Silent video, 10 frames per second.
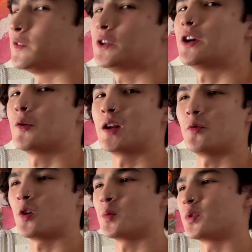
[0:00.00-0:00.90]
figure out what I
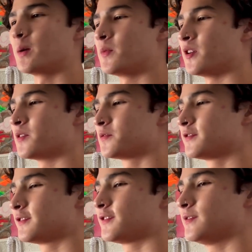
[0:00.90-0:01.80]
want to put up there,
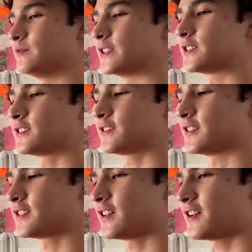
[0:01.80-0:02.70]
which
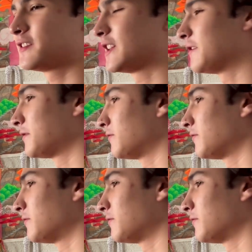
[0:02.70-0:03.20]
there's a lot of stuff